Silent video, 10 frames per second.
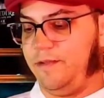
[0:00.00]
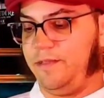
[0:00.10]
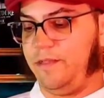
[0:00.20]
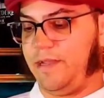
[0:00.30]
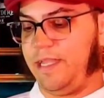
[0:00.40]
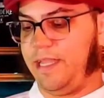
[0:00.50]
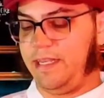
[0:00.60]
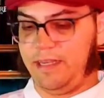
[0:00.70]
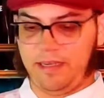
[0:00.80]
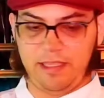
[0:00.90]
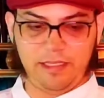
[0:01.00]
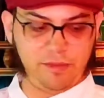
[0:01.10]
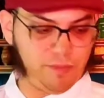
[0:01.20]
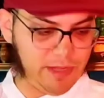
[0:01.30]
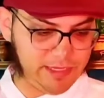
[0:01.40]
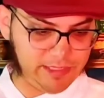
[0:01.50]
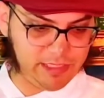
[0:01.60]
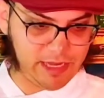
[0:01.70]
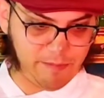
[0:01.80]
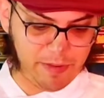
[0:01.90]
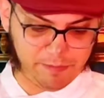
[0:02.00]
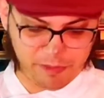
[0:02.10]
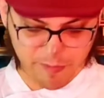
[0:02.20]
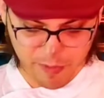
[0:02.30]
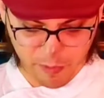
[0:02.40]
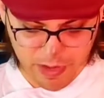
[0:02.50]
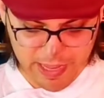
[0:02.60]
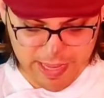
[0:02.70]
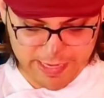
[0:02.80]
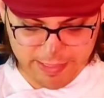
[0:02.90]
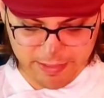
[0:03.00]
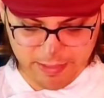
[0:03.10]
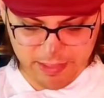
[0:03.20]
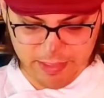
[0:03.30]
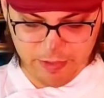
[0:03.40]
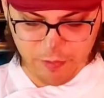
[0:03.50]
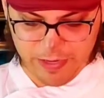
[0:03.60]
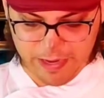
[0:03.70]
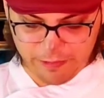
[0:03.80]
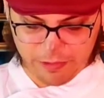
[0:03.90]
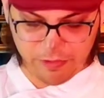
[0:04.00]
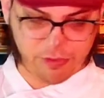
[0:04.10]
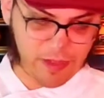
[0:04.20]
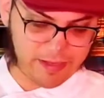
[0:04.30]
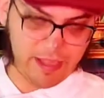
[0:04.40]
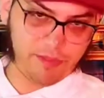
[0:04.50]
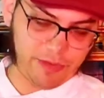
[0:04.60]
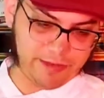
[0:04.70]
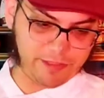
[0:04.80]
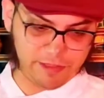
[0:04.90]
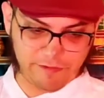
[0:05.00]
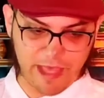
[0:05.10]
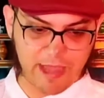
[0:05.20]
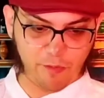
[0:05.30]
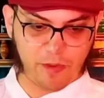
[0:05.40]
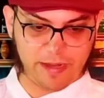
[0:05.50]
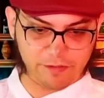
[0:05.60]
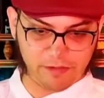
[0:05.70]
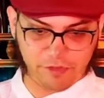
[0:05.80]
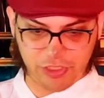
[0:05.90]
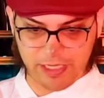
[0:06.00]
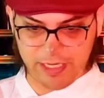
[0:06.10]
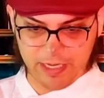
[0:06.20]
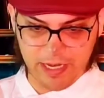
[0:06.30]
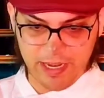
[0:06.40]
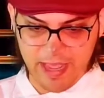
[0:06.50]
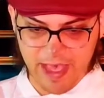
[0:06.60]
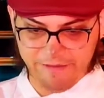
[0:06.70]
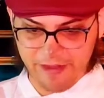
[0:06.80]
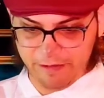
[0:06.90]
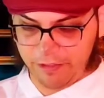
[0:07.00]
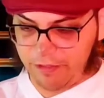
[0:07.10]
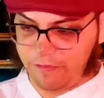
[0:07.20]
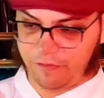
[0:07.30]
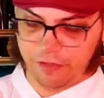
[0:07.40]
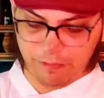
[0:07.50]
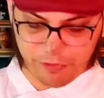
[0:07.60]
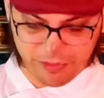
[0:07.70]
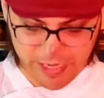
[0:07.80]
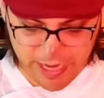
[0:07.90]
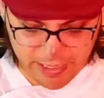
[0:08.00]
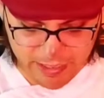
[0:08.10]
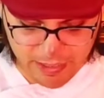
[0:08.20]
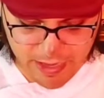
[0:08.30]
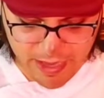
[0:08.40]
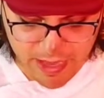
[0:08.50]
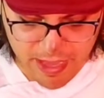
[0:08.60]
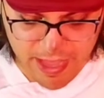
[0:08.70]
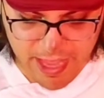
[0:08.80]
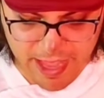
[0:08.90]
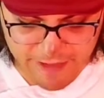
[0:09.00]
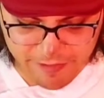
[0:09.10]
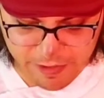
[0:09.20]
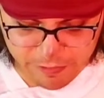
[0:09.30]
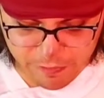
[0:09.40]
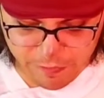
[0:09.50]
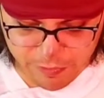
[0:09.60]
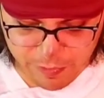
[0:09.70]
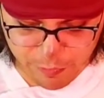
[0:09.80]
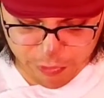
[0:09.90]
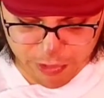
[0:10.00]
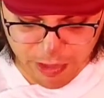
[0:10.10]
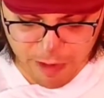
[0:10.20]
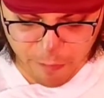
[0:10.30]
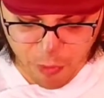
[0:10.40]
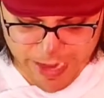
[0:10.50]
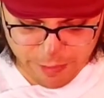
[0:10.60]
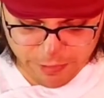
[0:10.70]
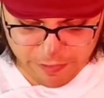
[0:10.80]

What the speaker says: So again, this was Pimms No.1, 1 ounce, 3 ounces of that, 1 ounce of gin, half an ounce of triple sec, half an ounce of simple syrup, 1 ounce of